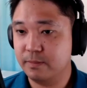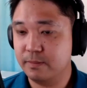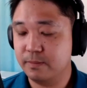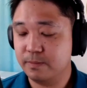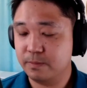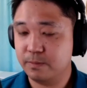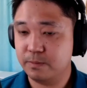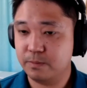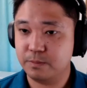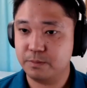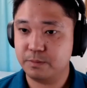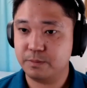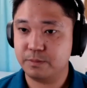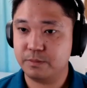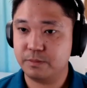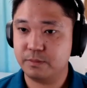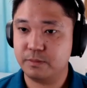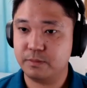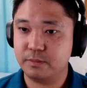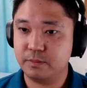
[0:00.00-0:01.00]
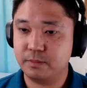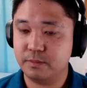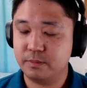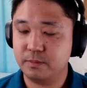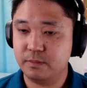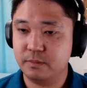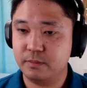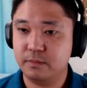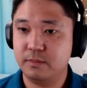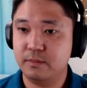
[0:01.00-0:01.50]

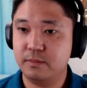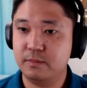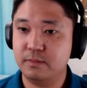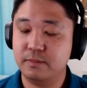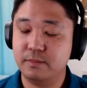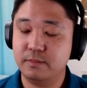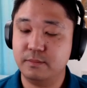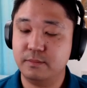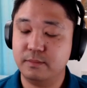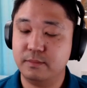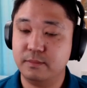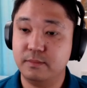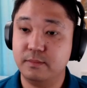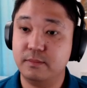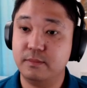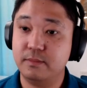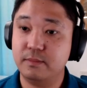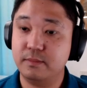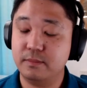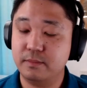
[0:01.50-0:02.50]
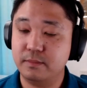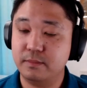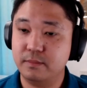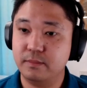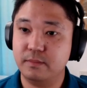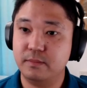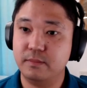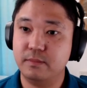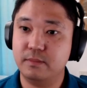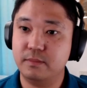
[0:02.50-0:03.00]

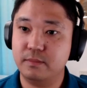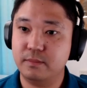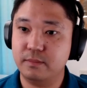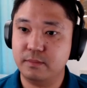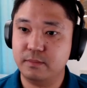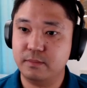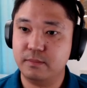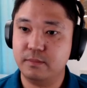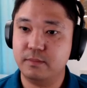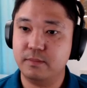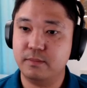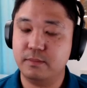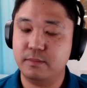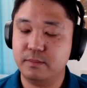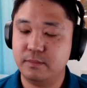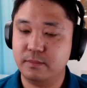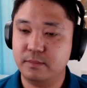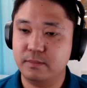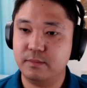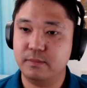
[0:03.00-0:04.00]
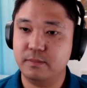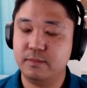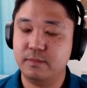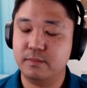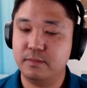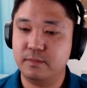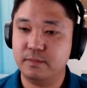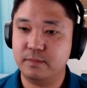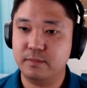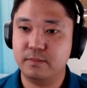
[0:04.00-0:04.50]

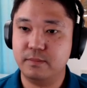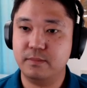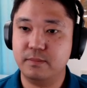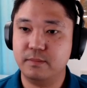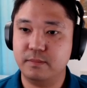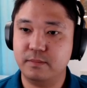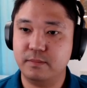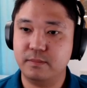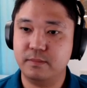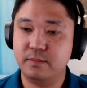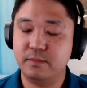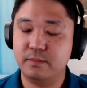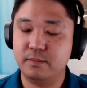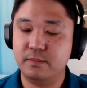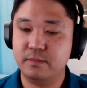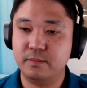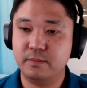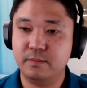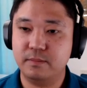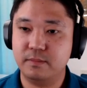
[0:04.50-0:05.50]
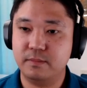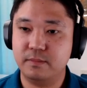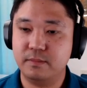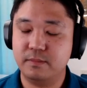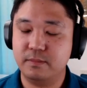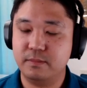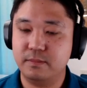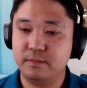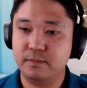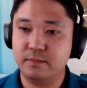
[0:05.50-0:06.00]

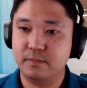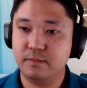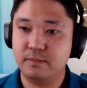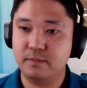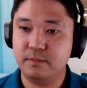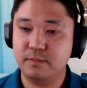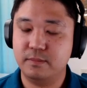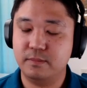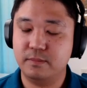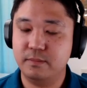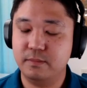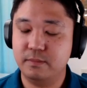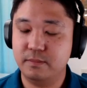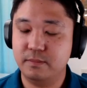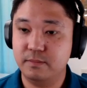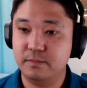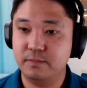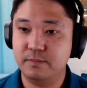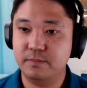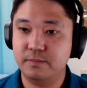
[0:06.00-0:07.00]
The person shown says nothing.